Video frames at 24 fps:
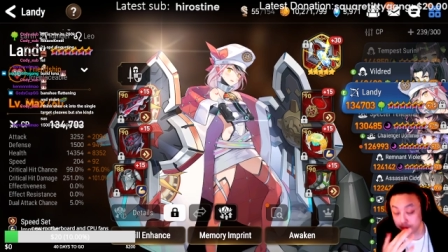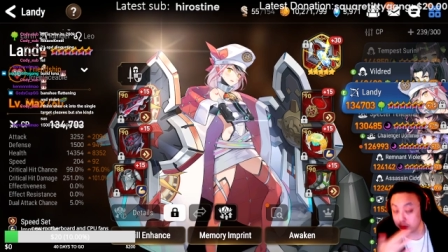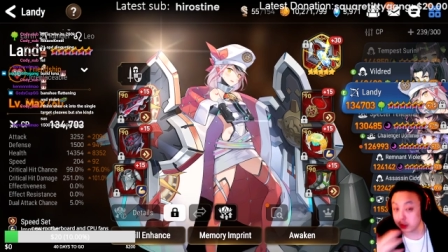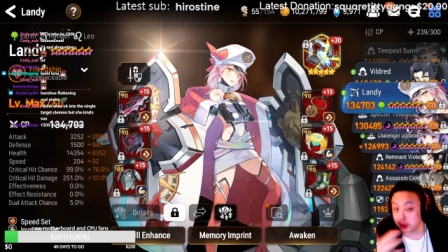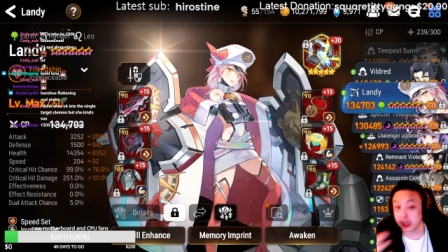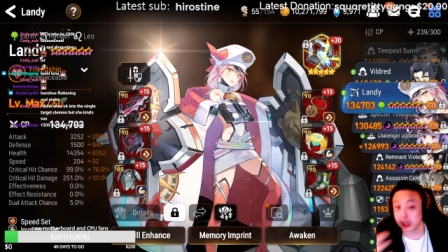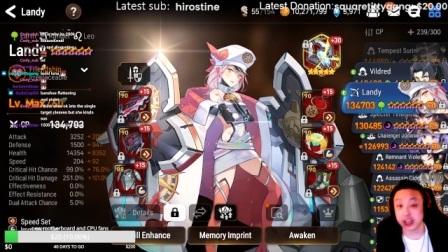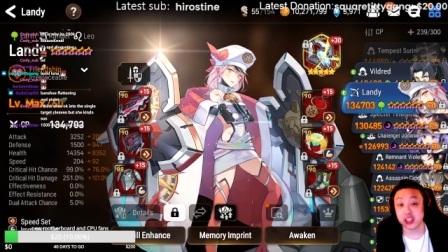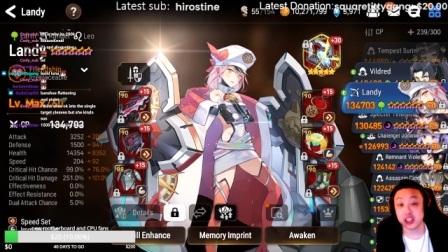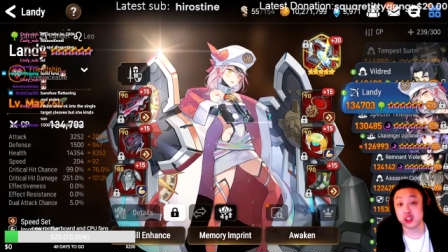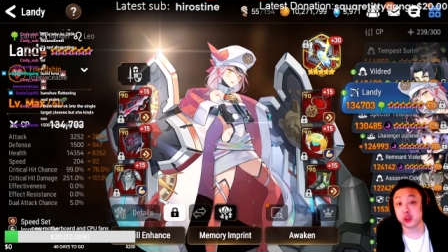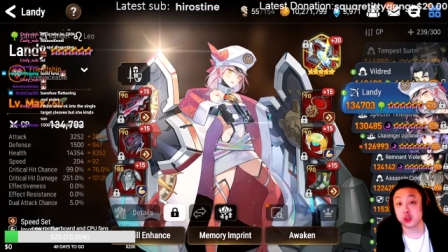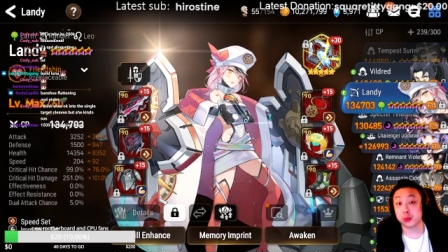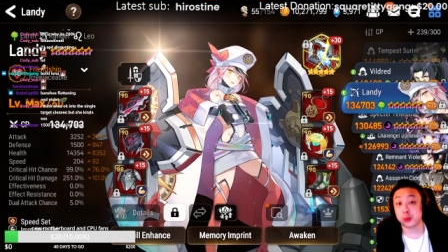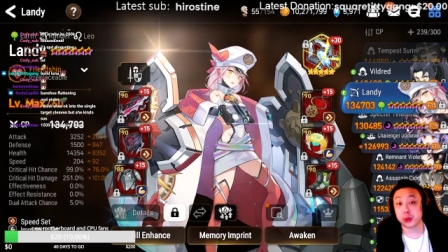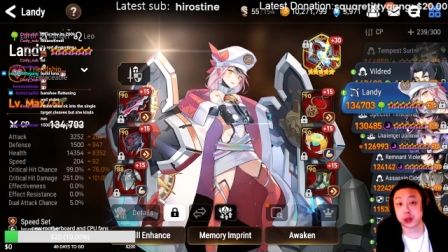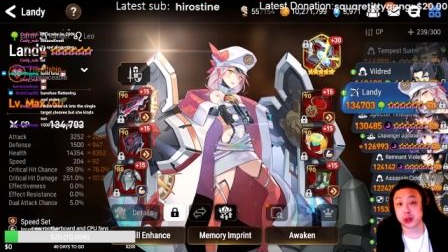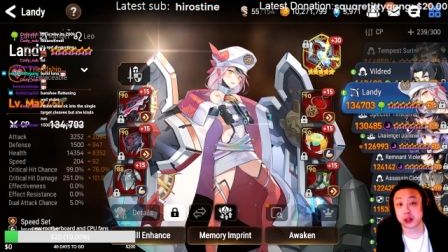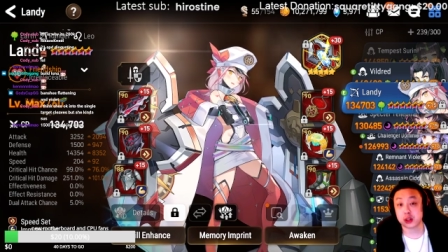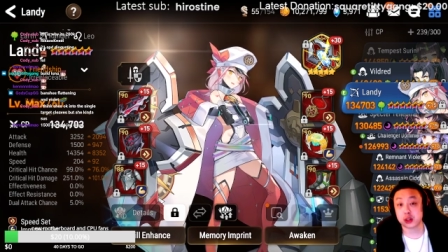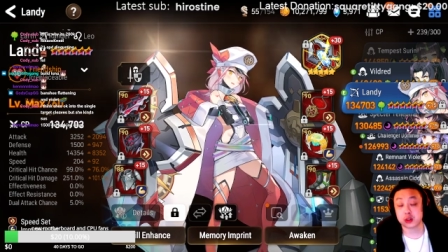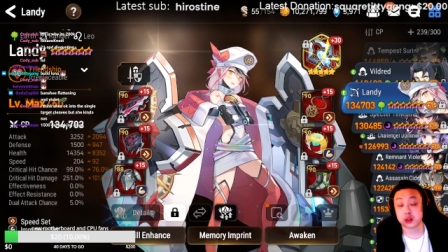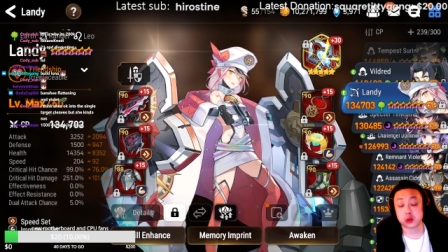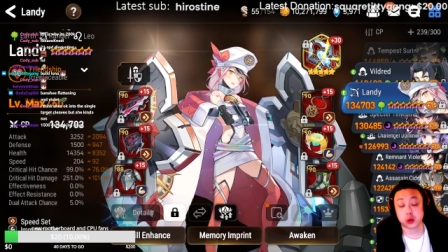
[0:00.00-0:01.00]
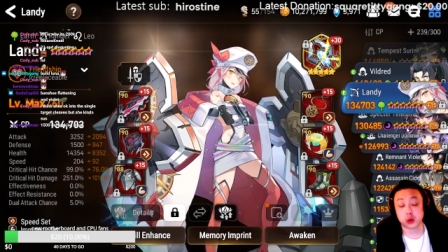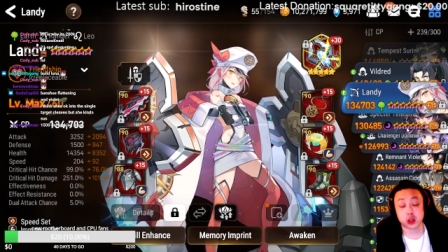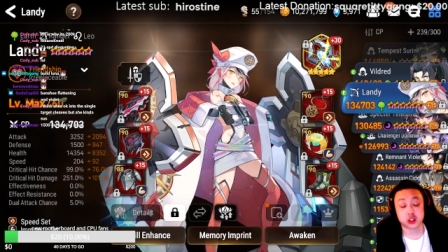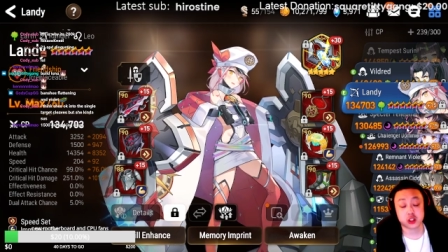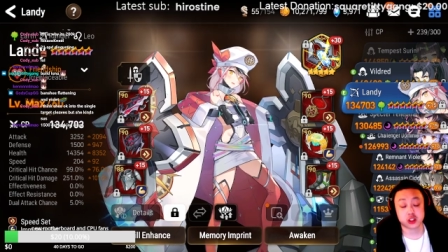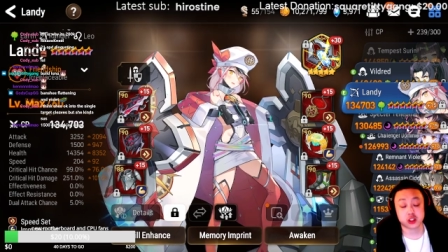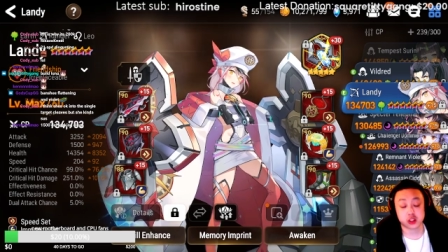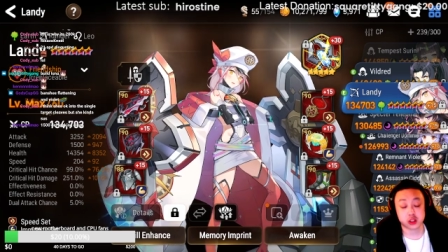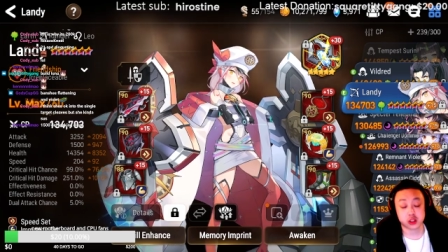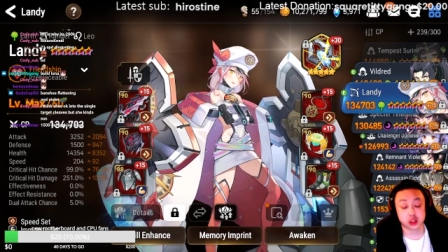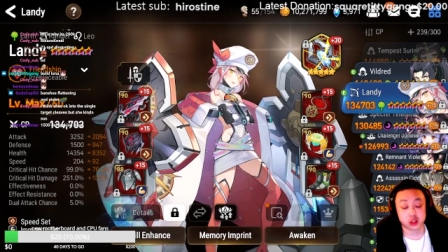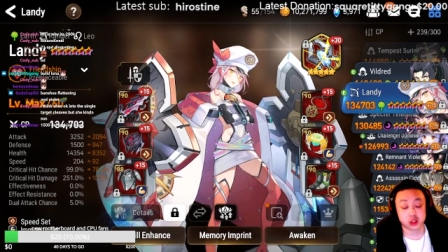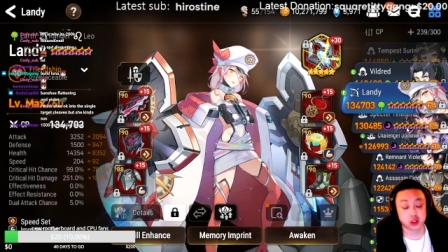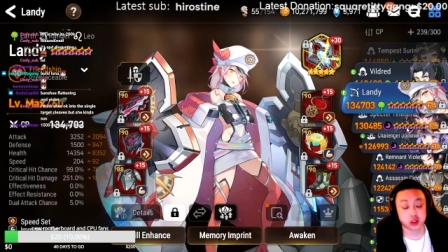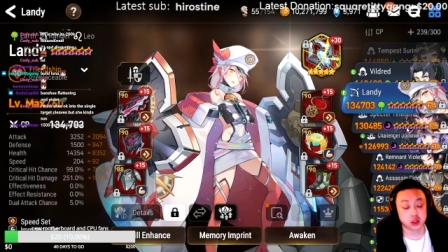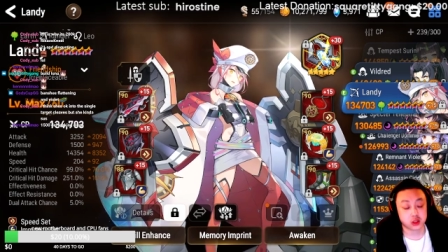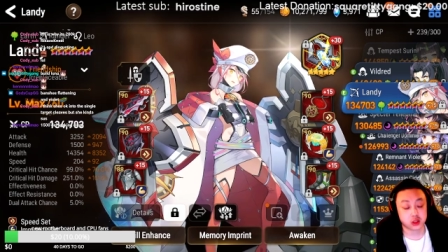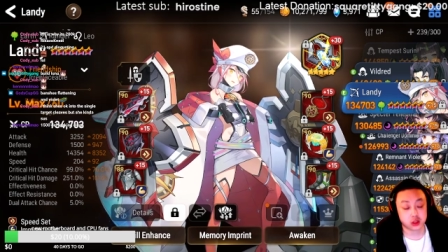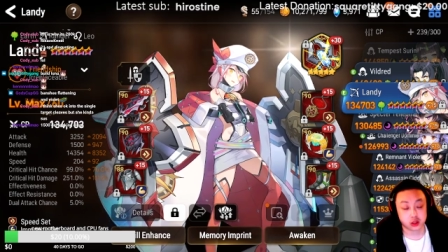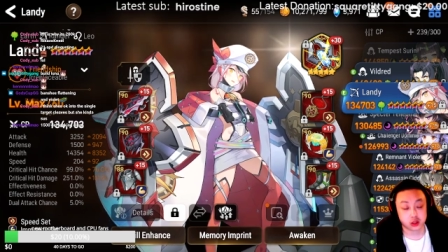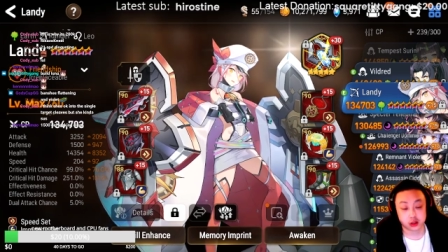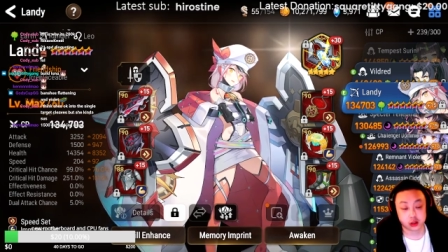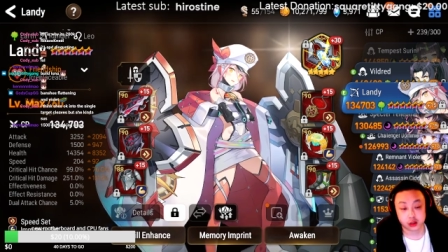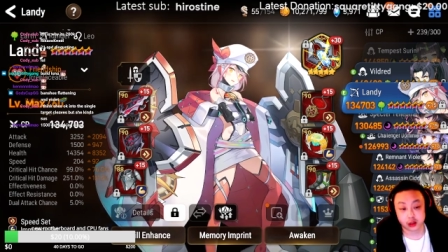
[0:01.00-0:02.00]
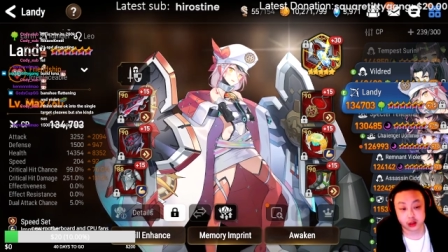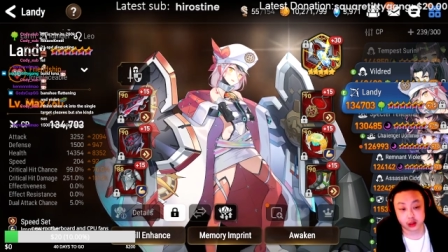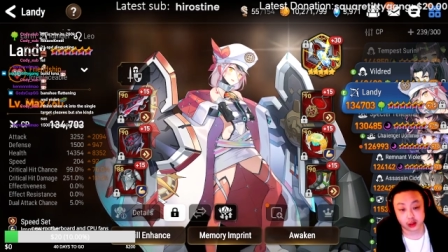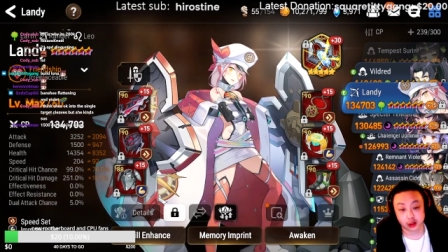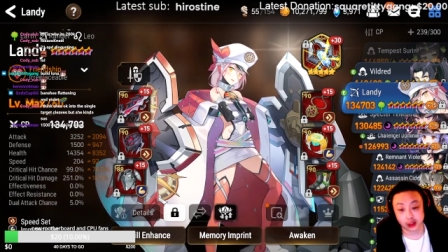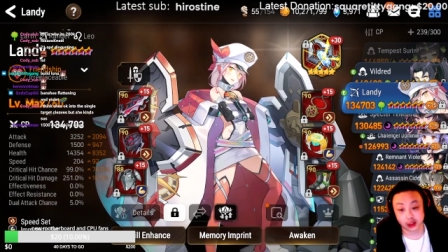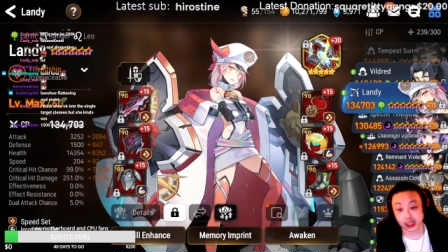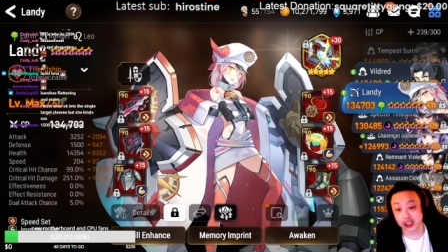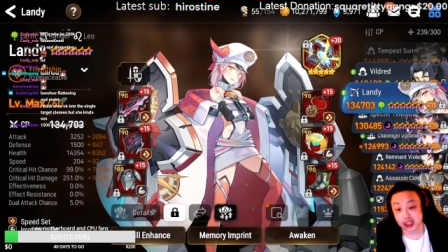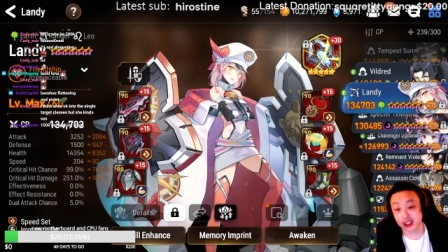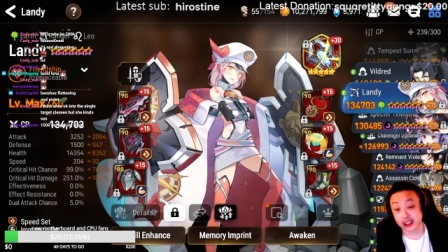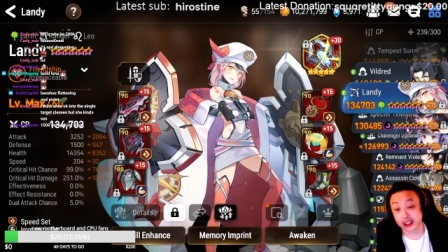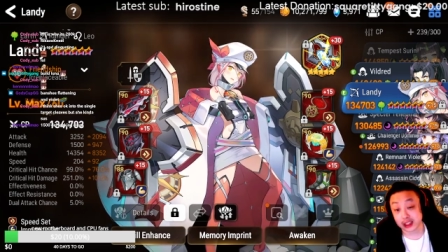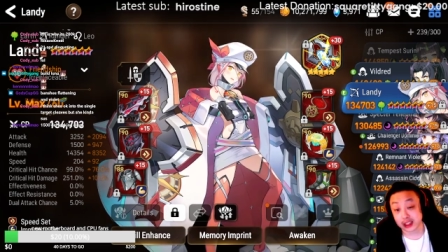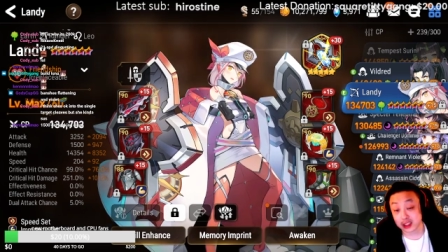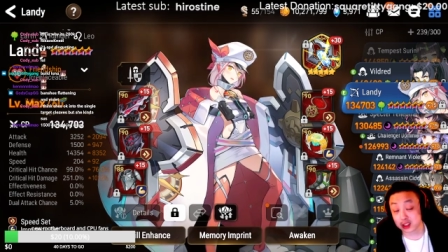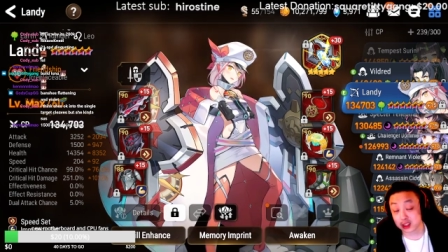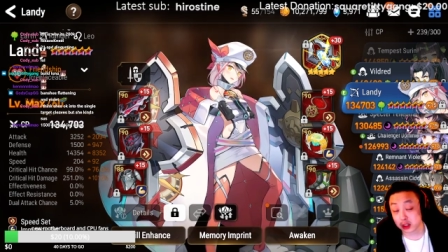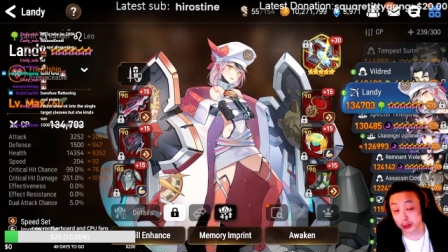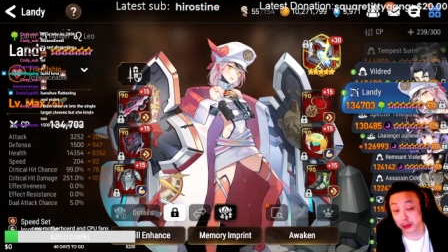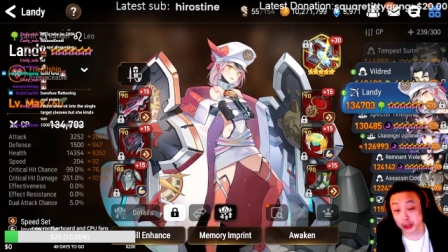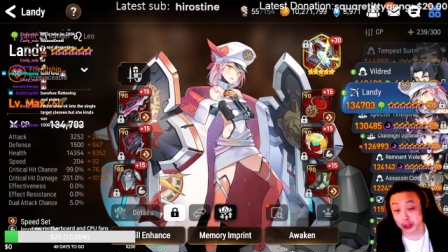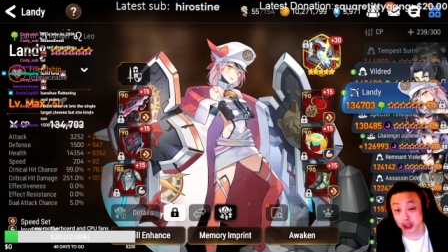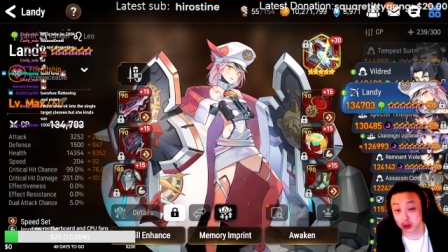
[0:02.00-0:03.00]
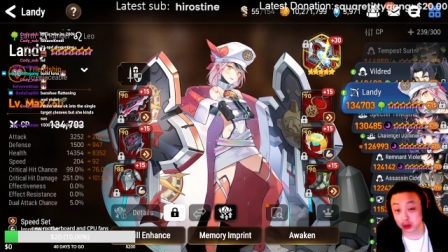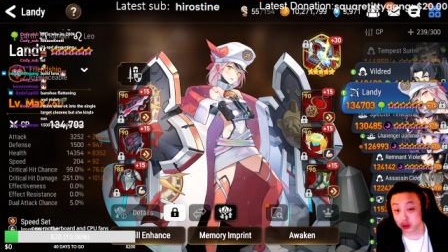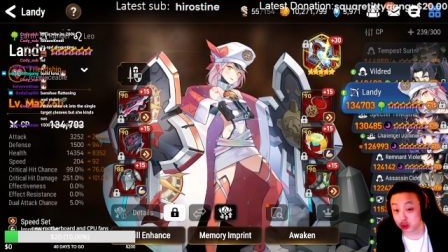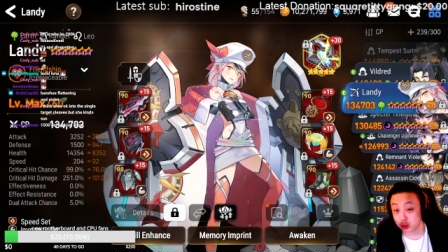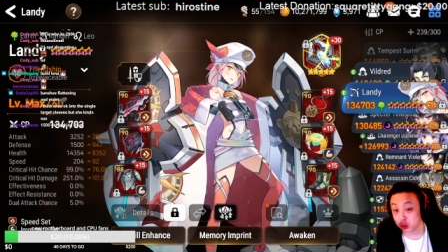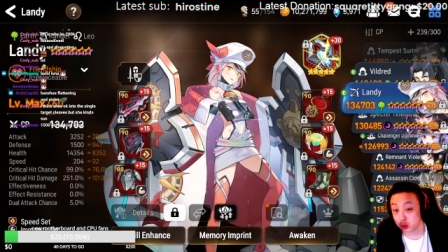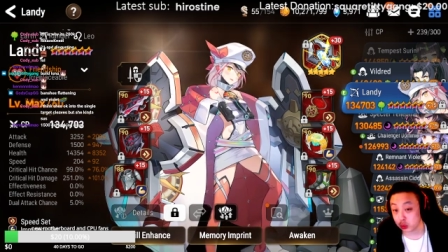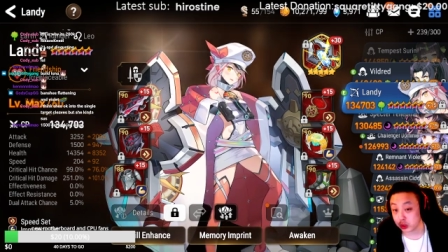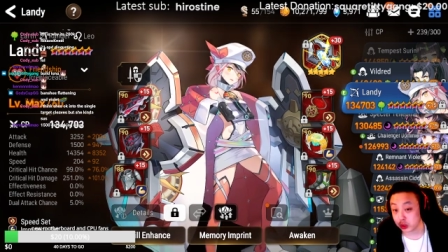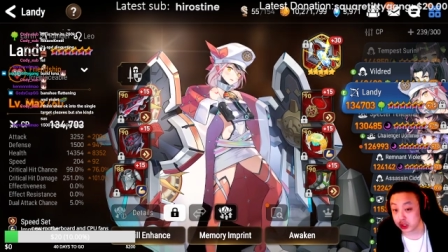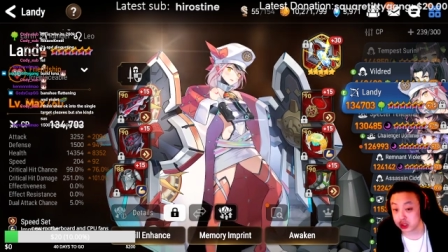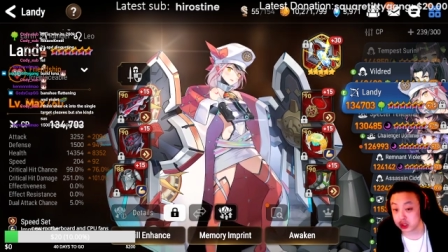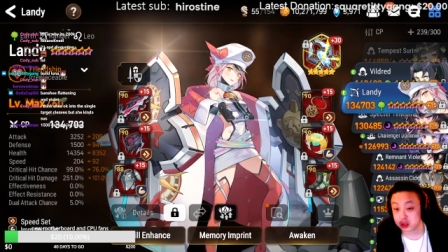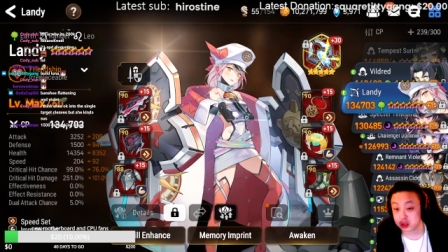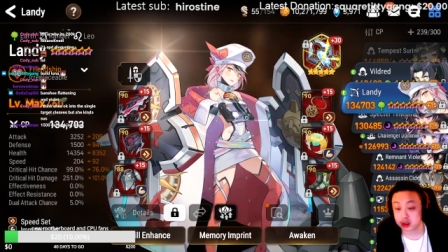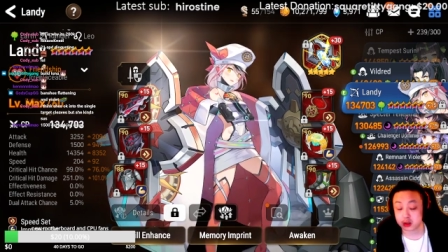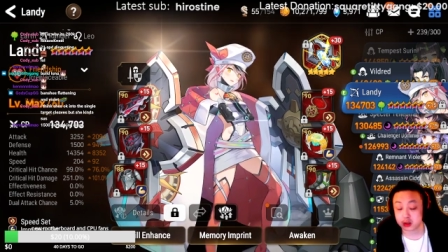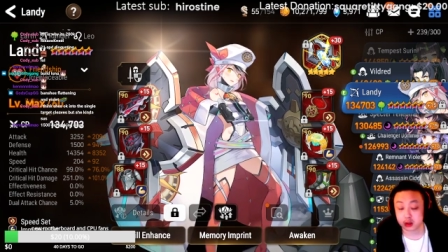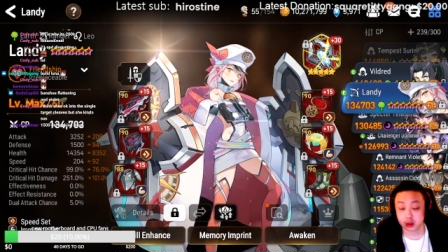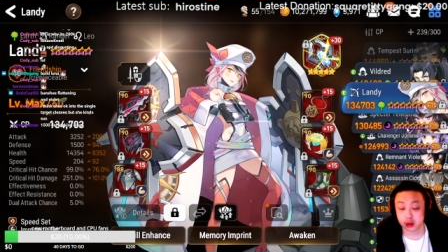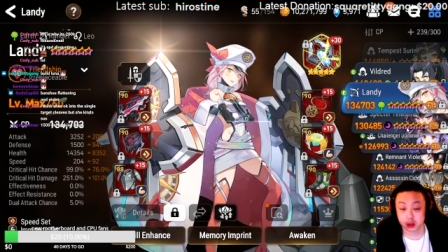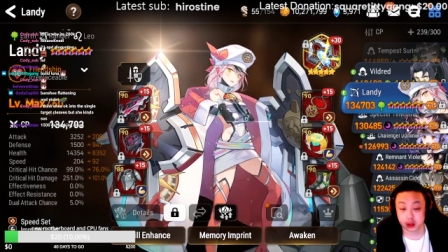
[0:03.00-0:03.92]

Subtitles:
any new players watching this, Landy is coming out in 2 weeks.